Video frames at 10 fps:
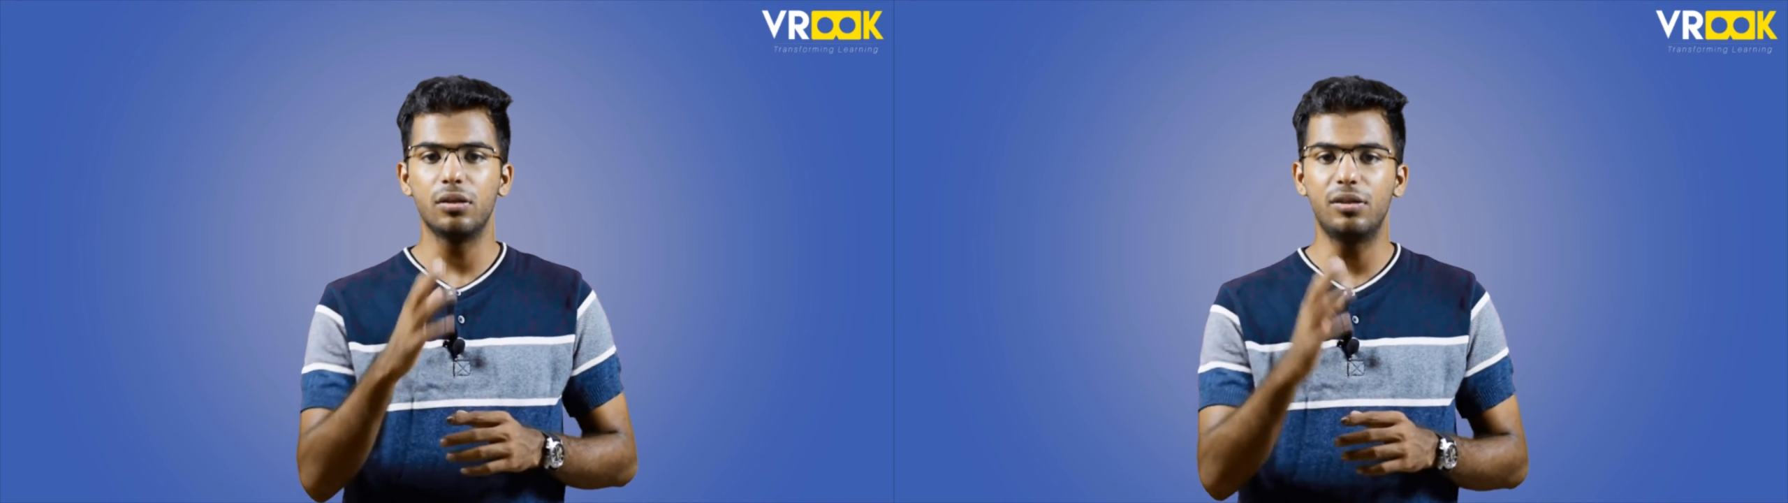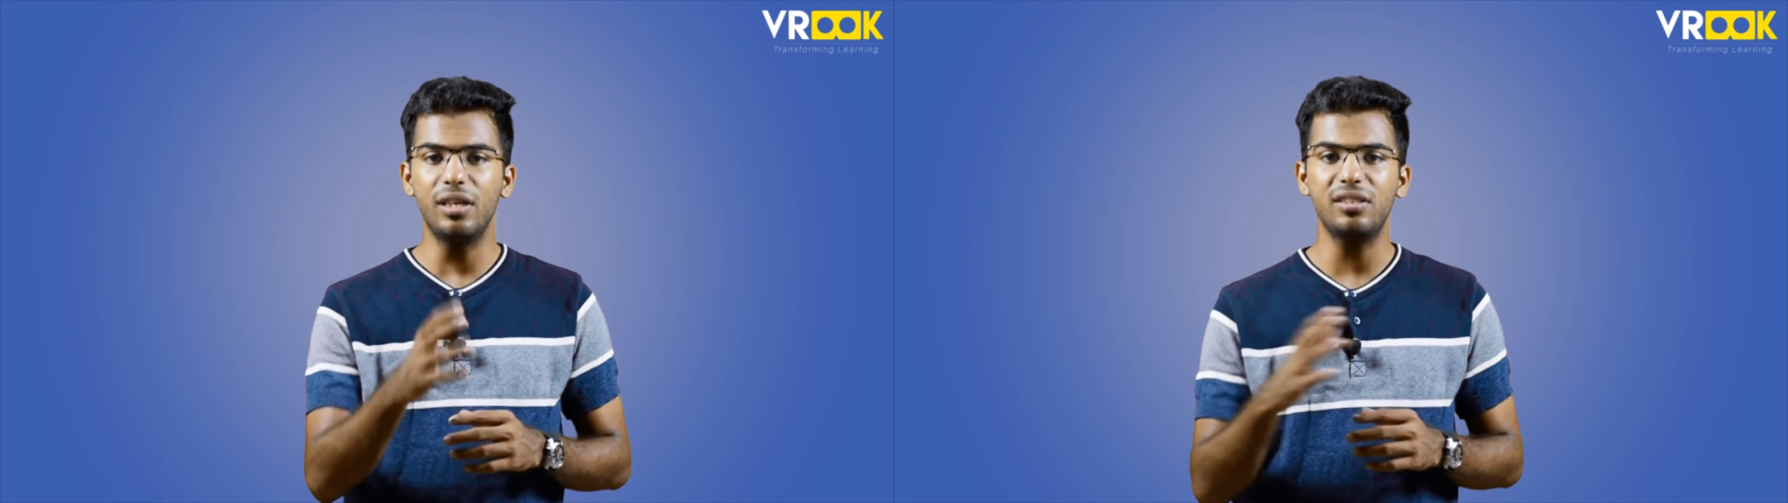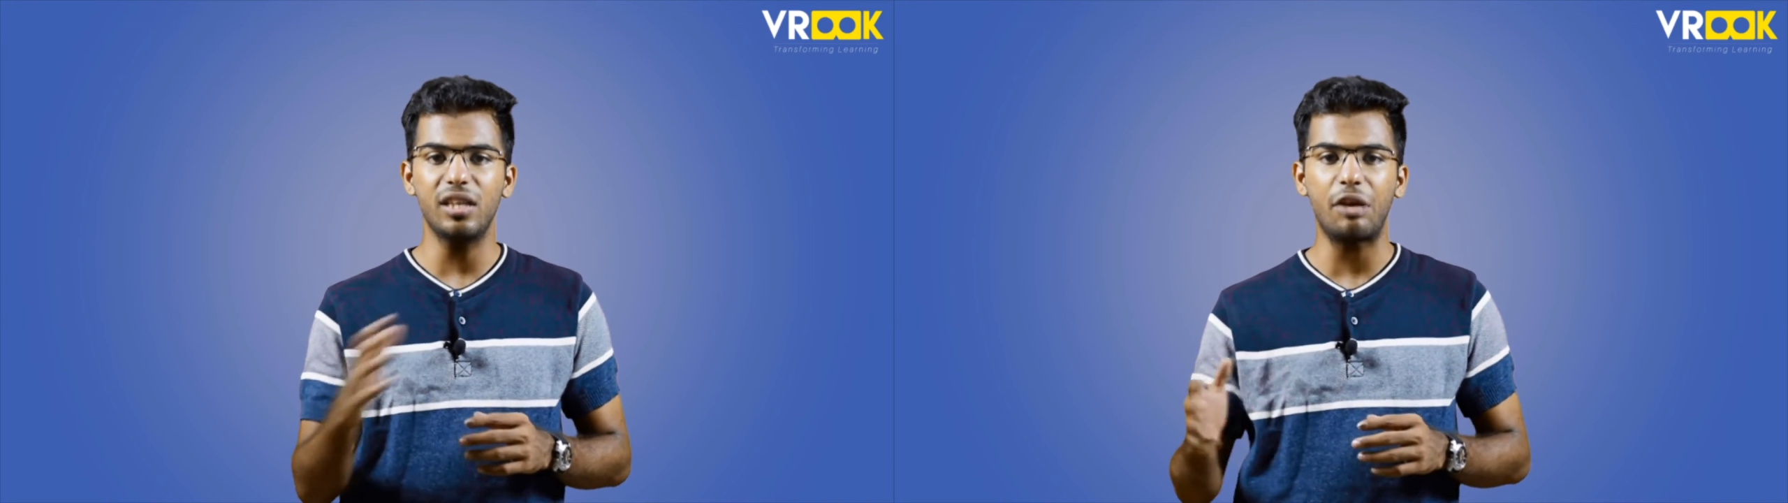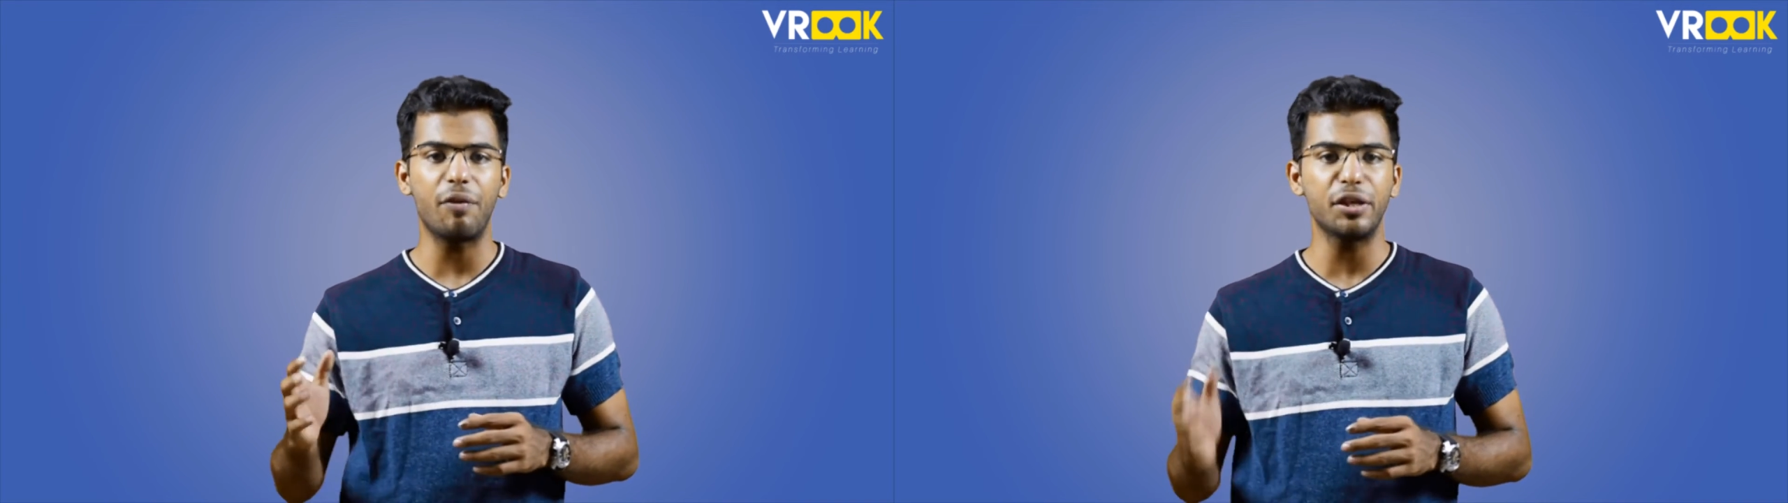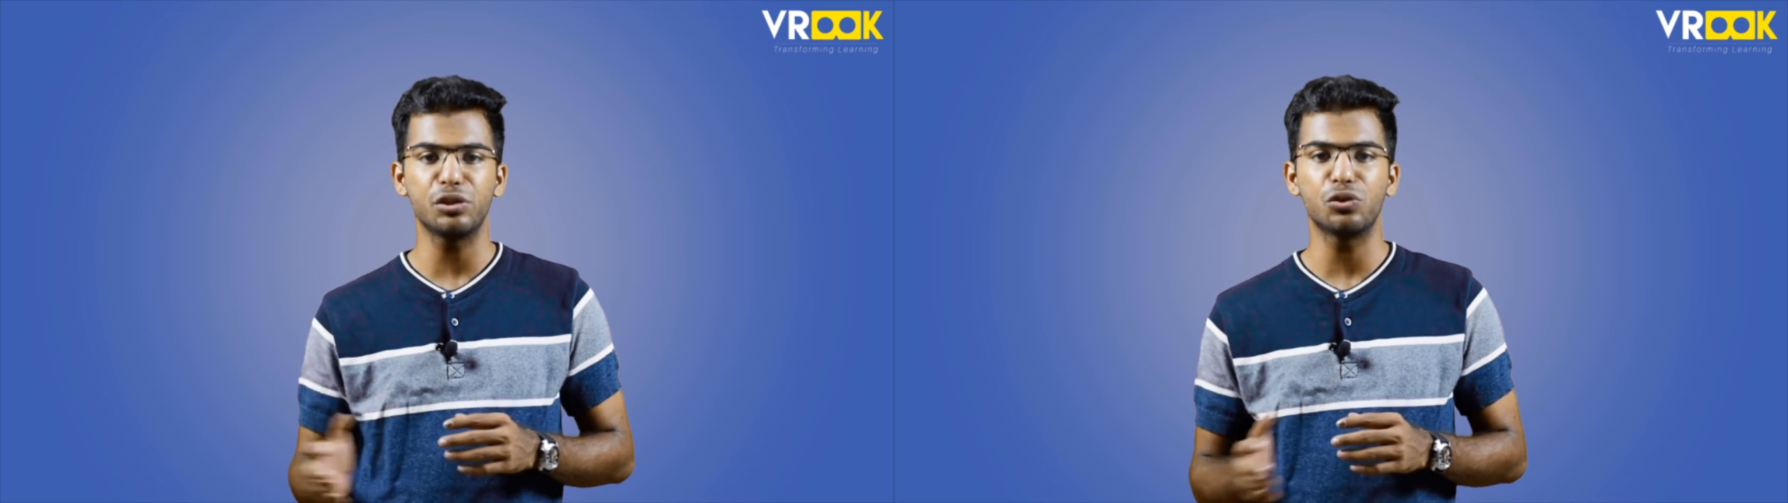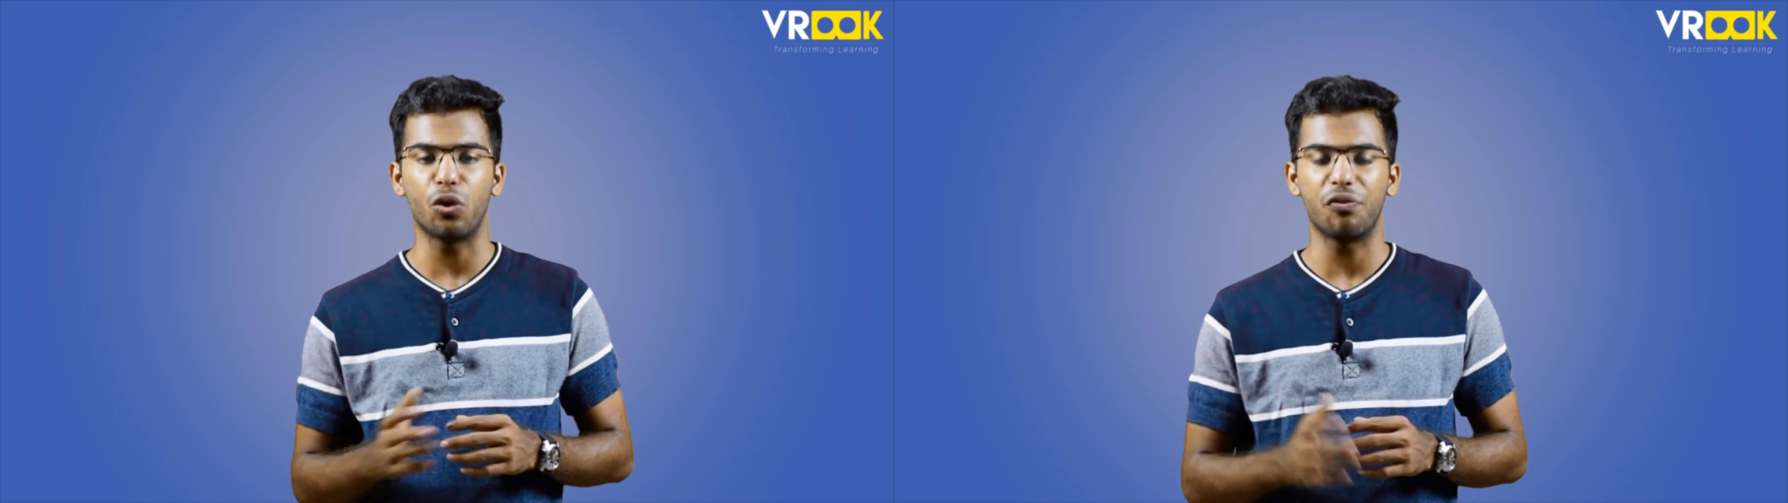these equations